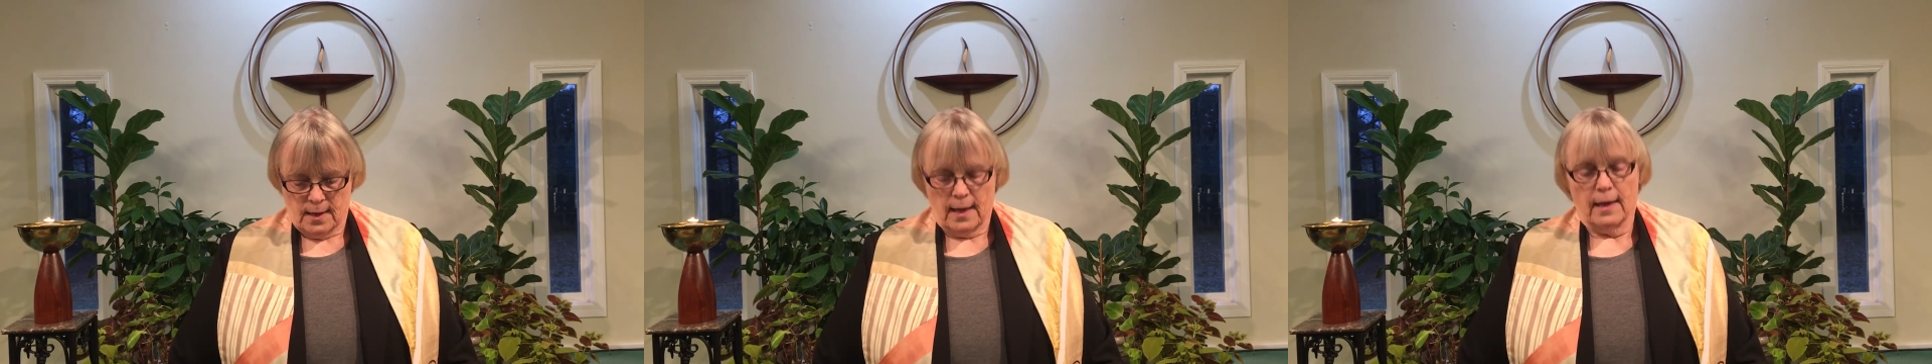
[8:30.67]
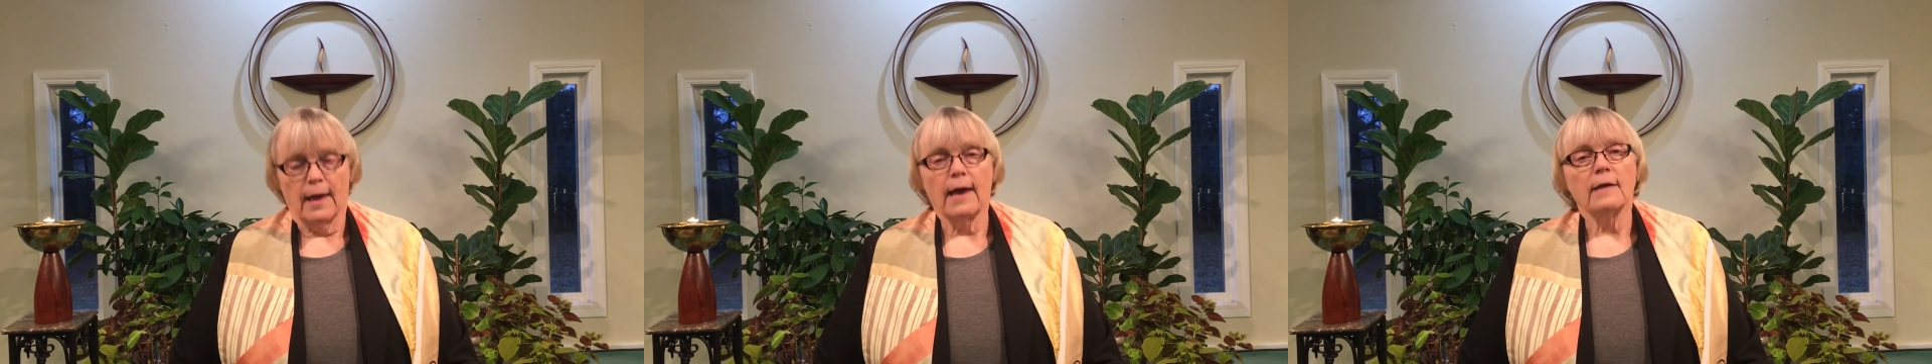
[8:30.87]

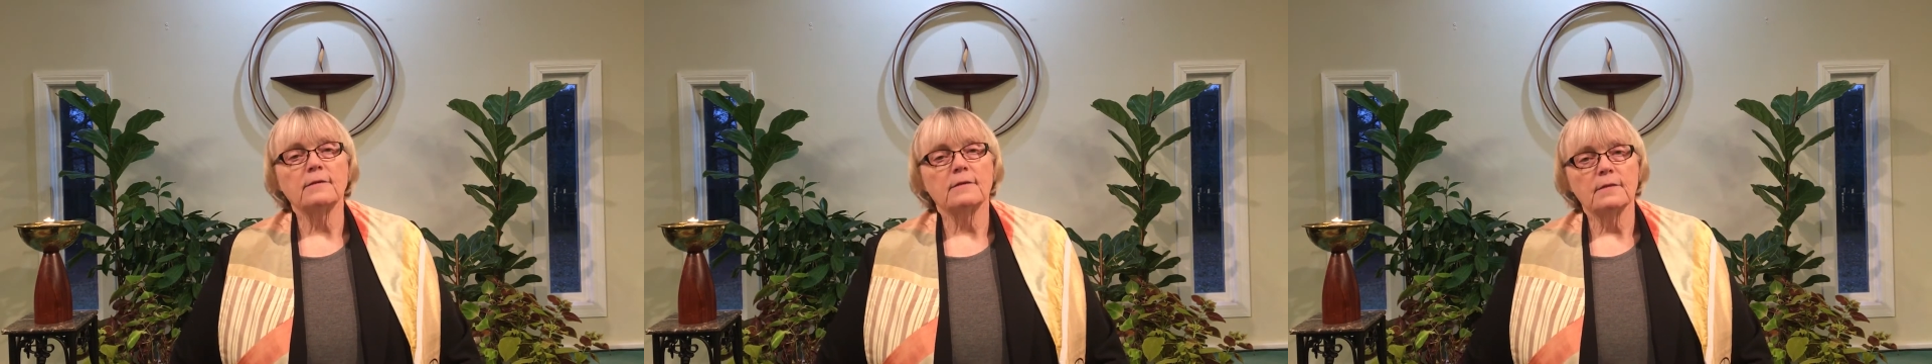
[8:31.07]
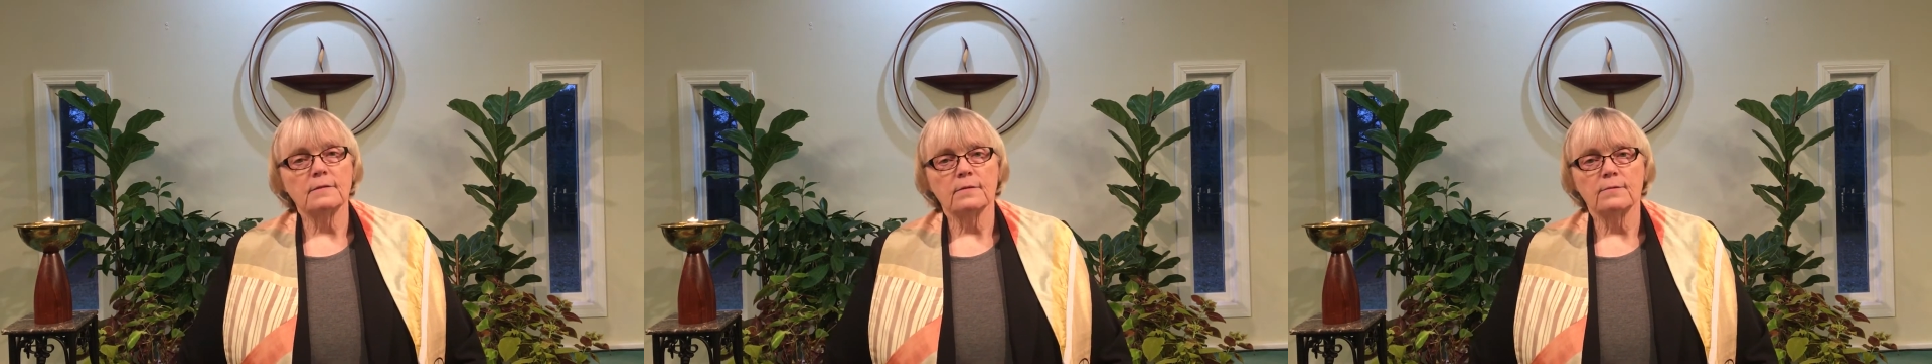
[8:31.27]

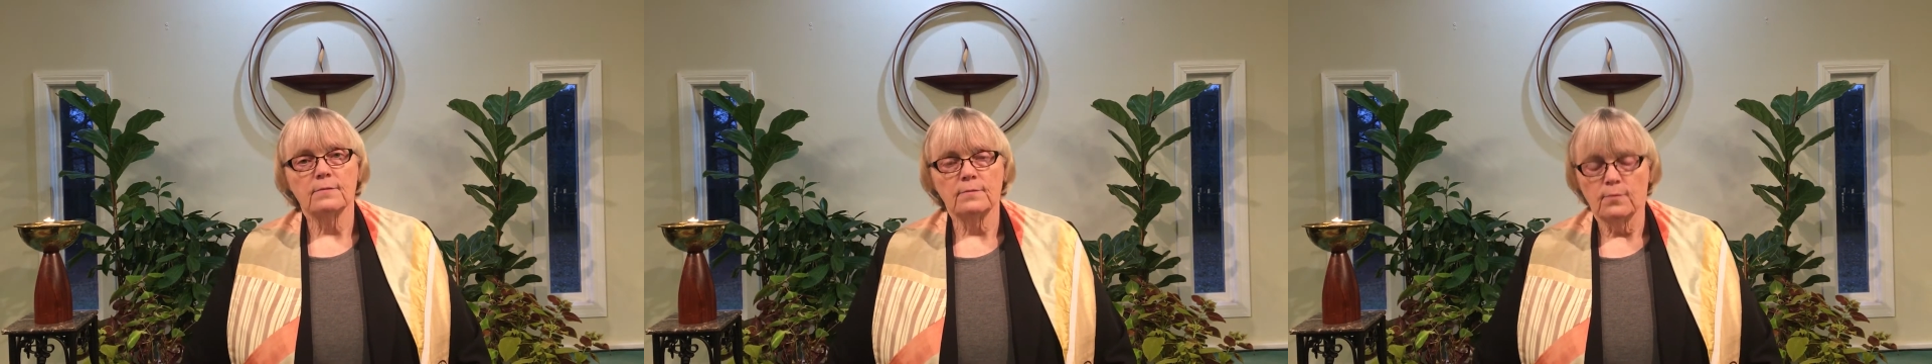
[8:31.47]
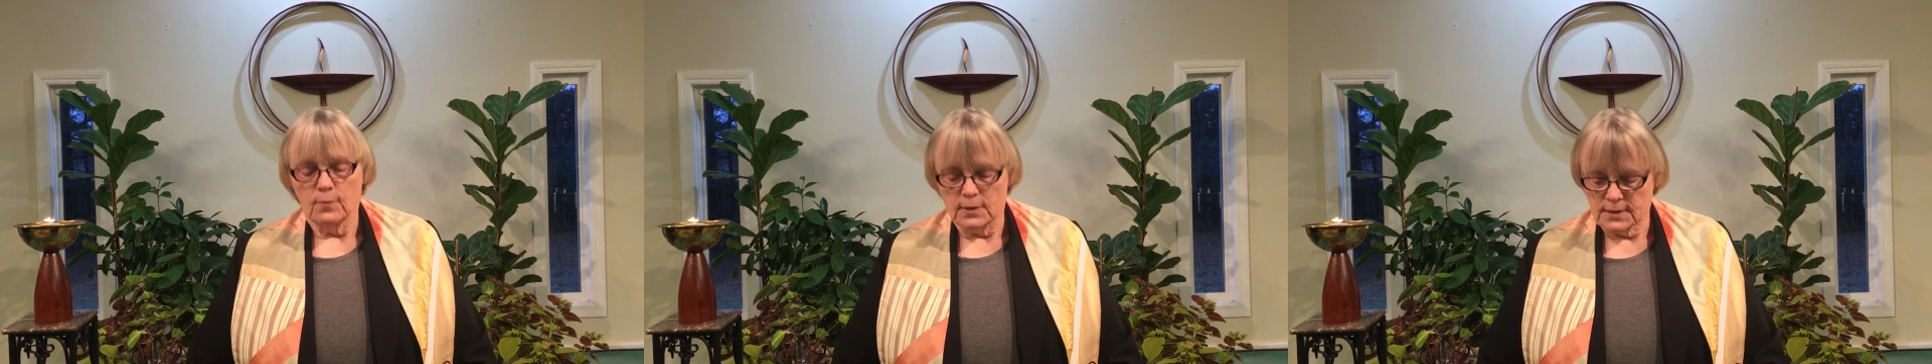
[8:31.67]
And
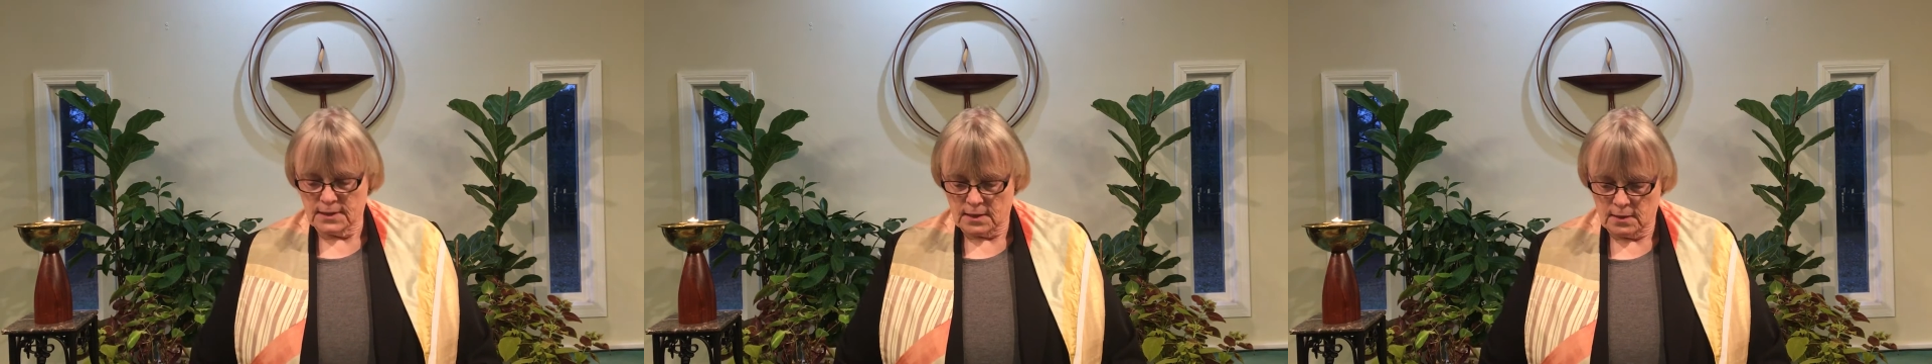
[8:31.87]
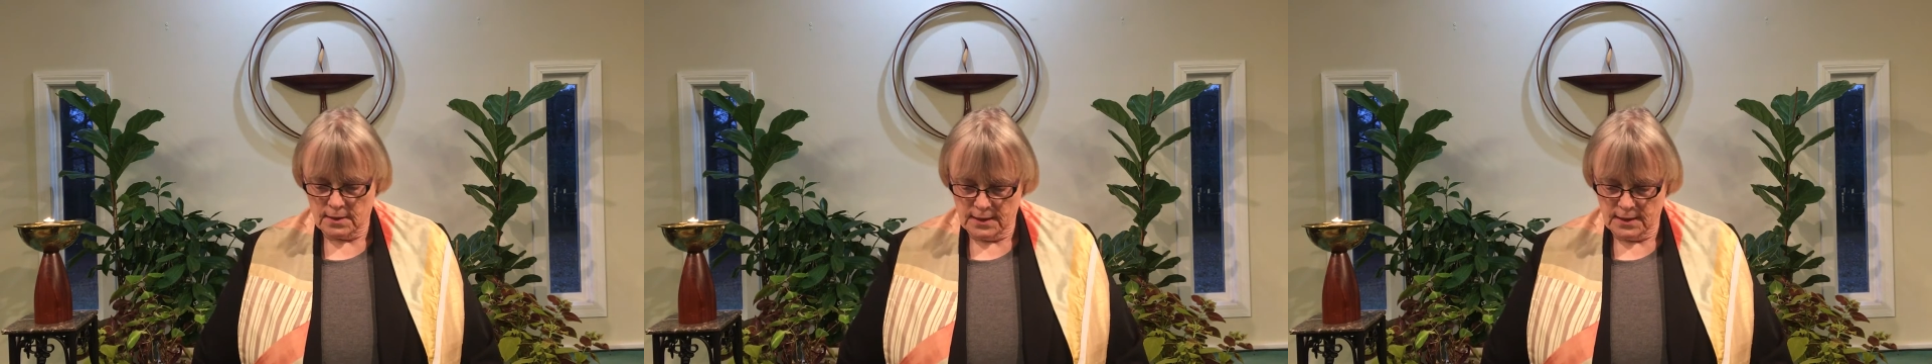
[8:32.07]
once our